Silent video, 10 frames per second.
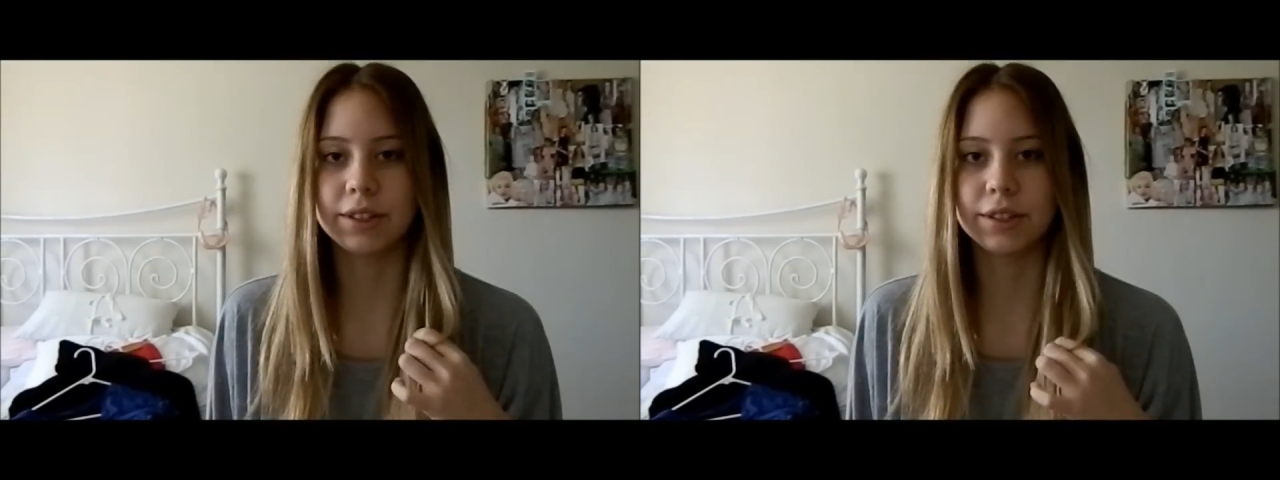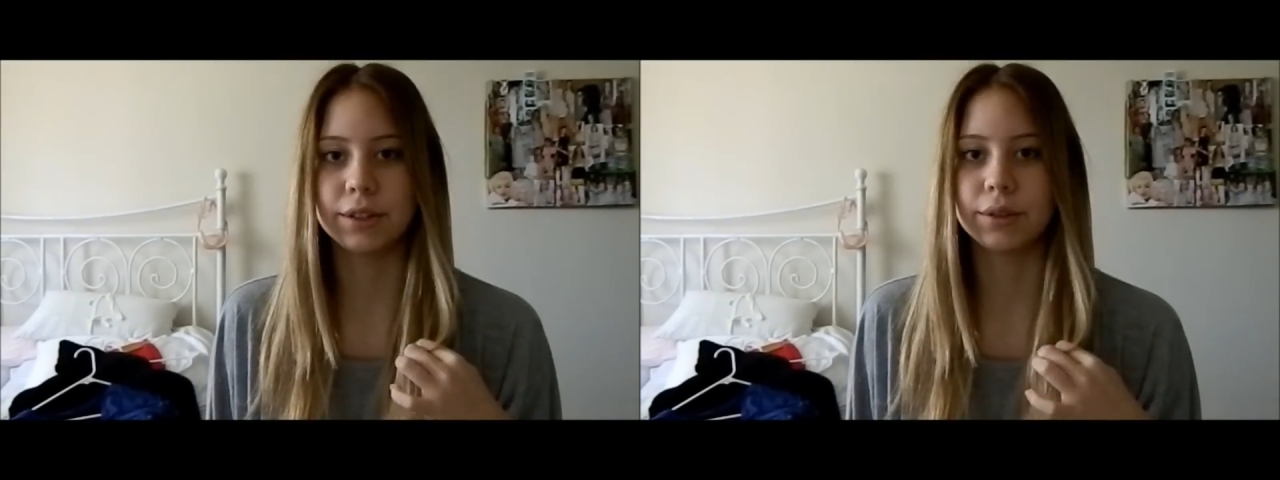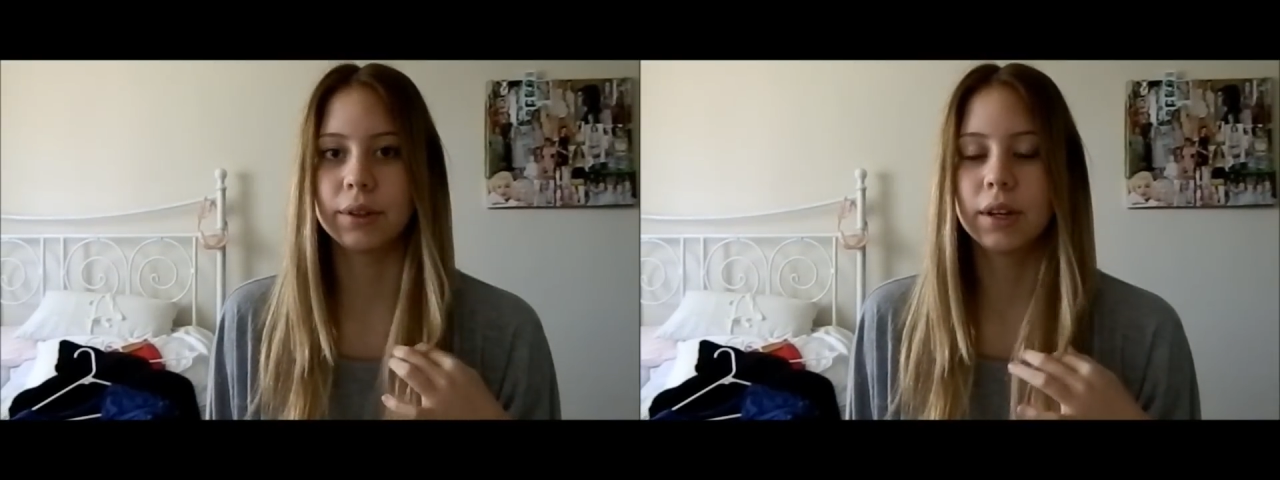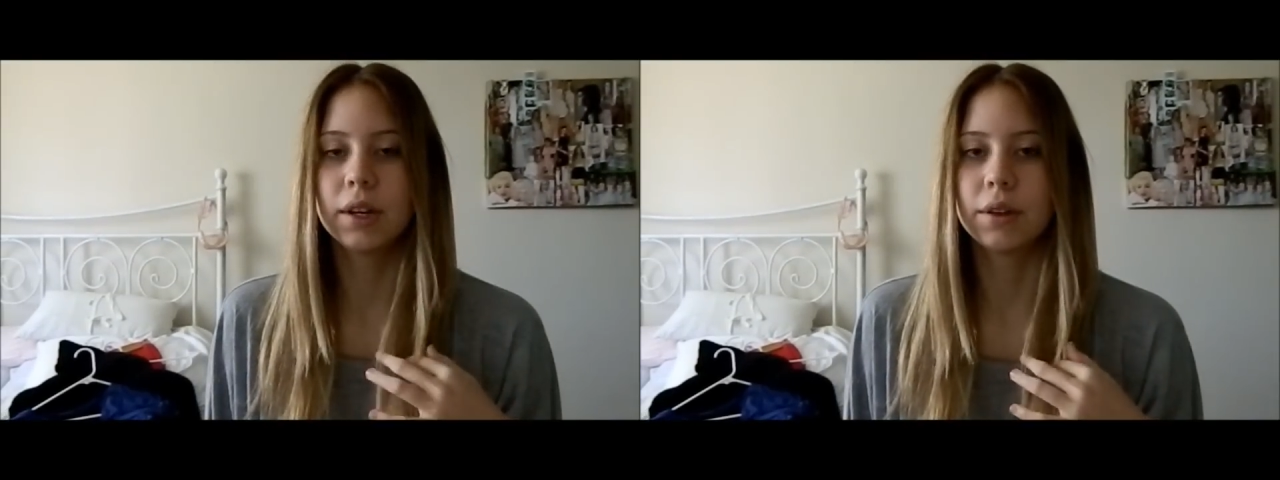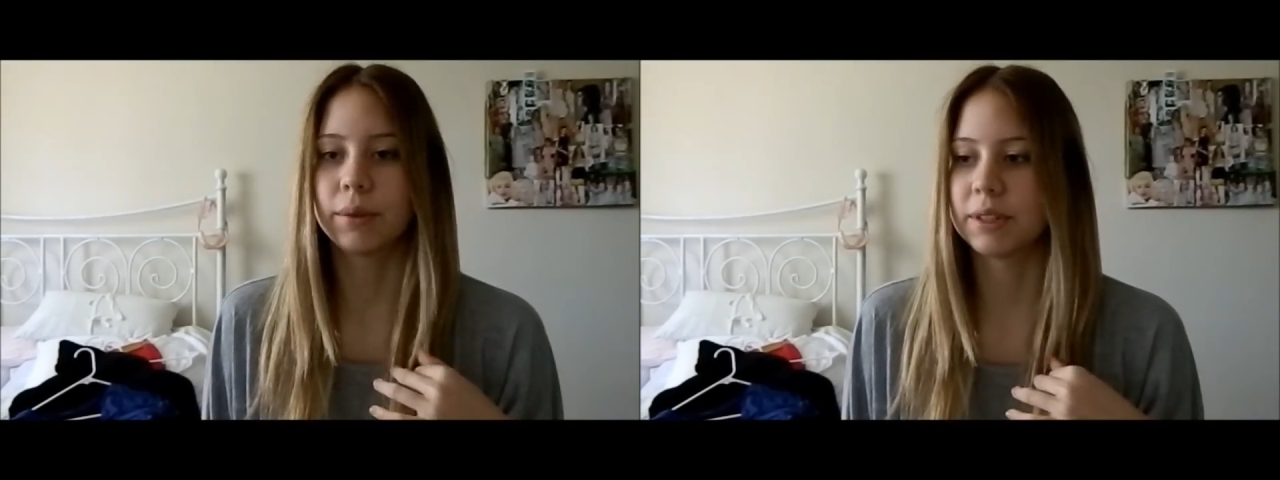to
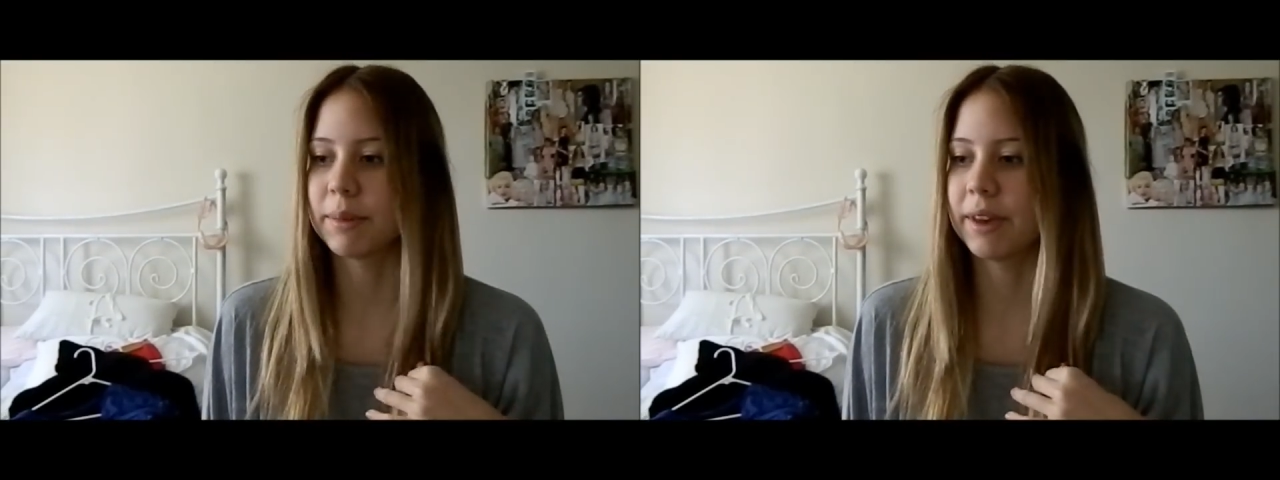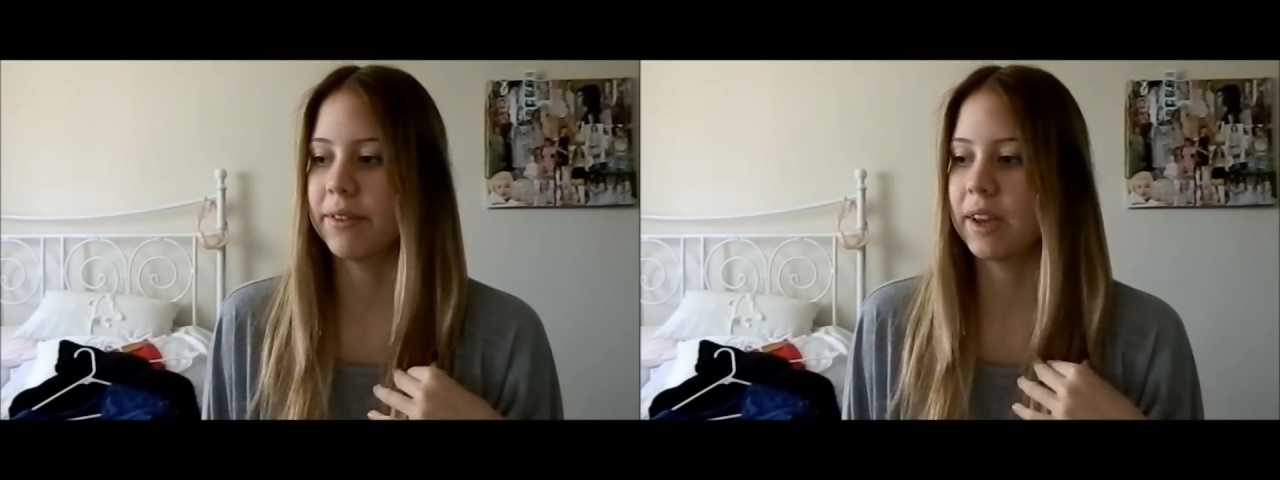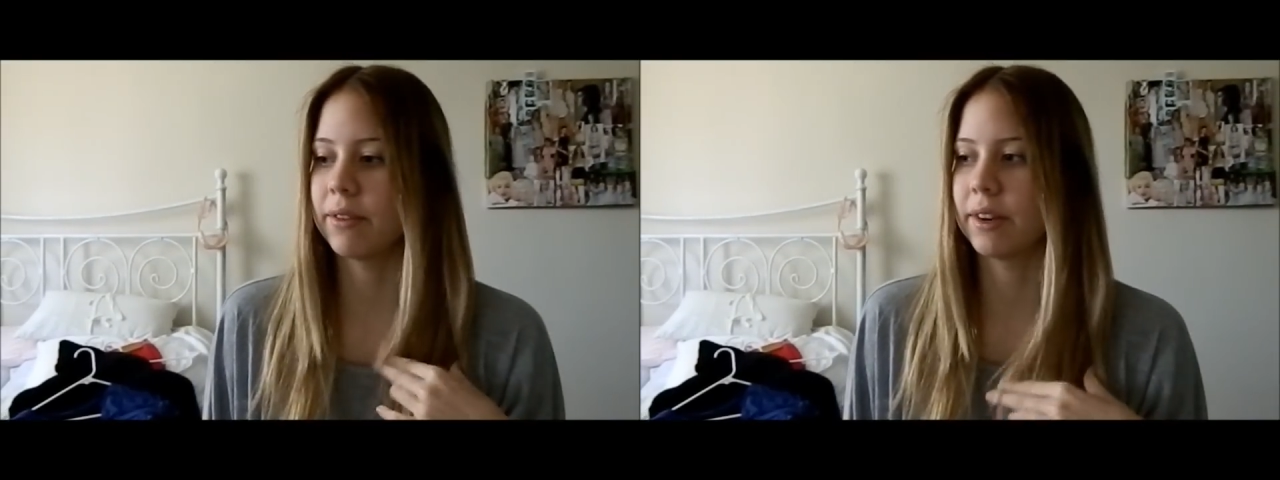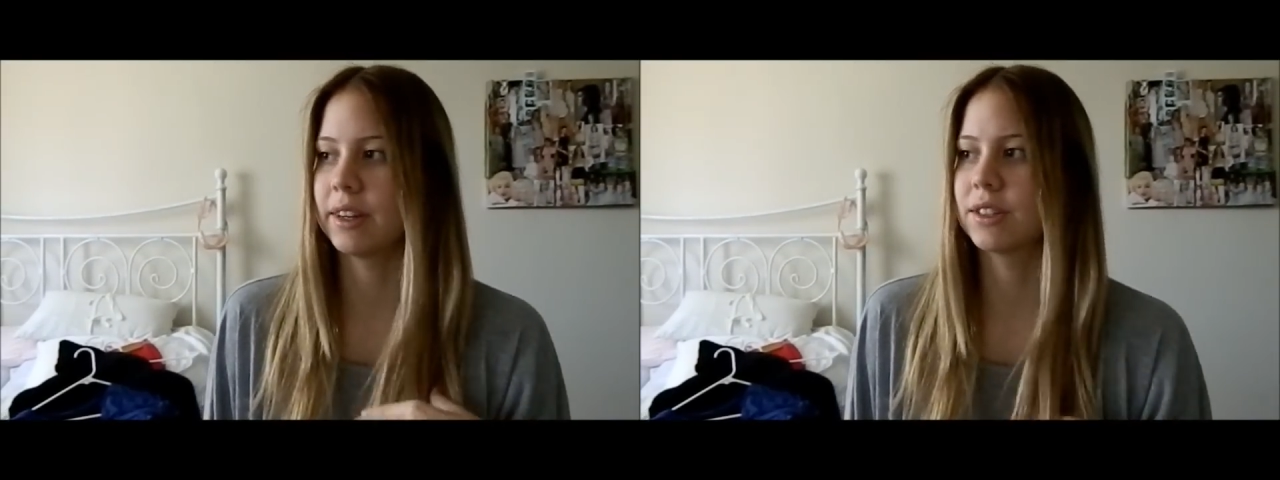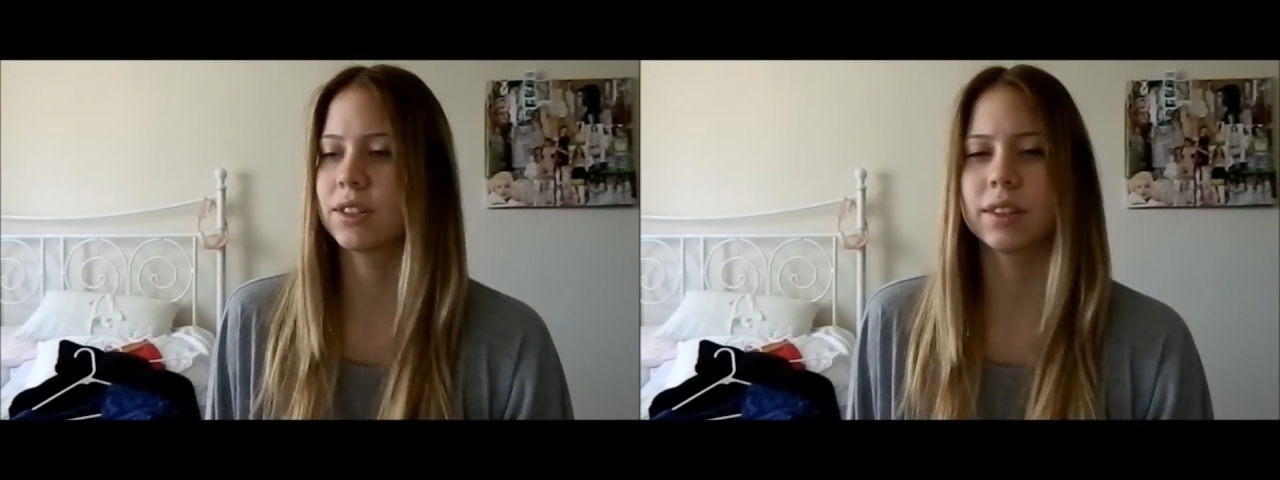was my favorite.